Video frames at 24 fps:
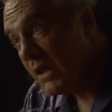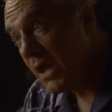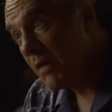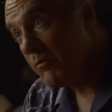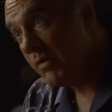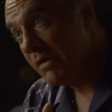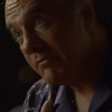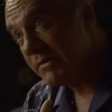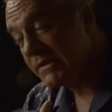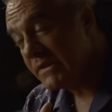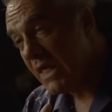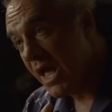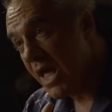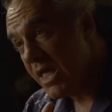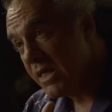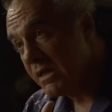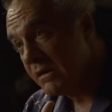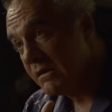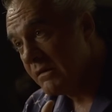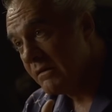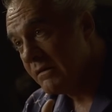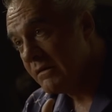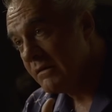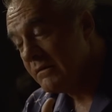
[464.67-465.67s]
and we're
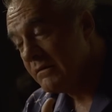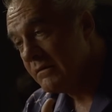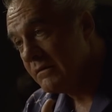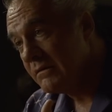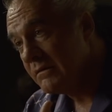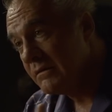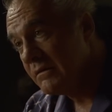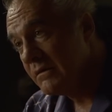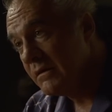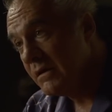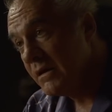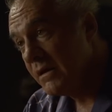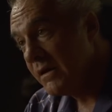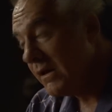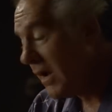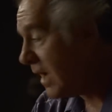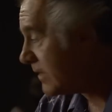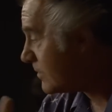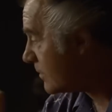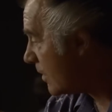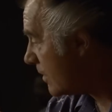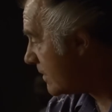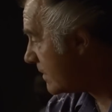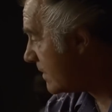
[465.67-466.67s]
Italian.
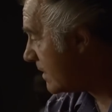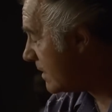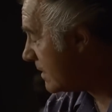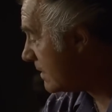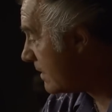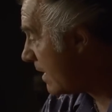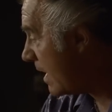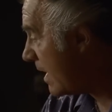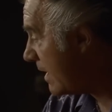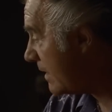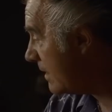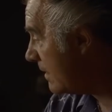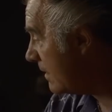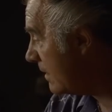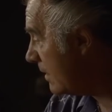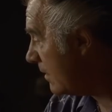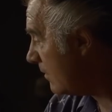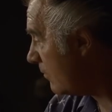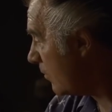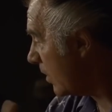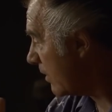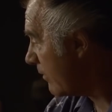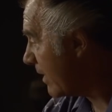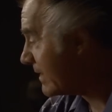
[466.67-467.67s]
I turn to your dad.
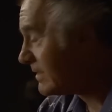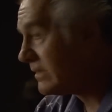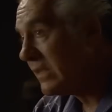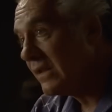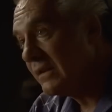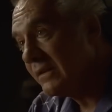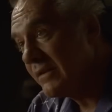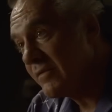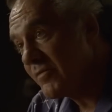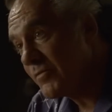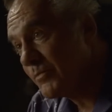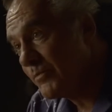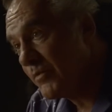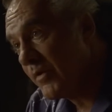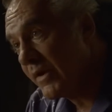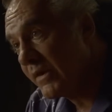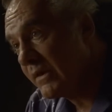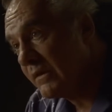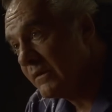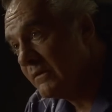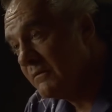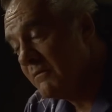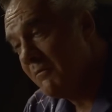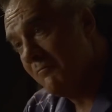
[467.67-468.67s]
What do I tell this
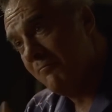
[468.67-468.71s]
prick?